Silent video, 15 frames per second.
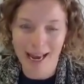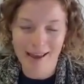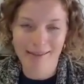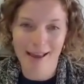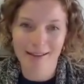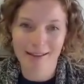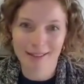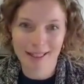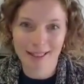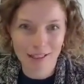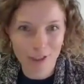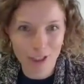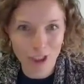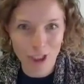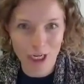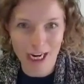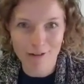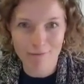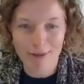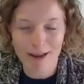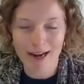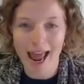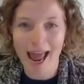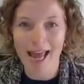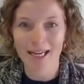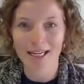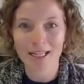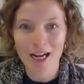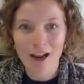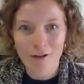and that sense of achievement and
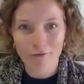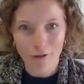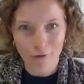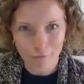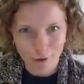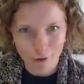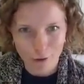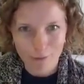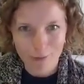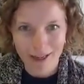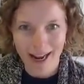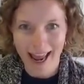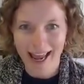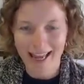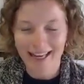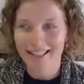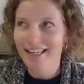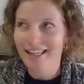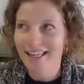fulfillment, and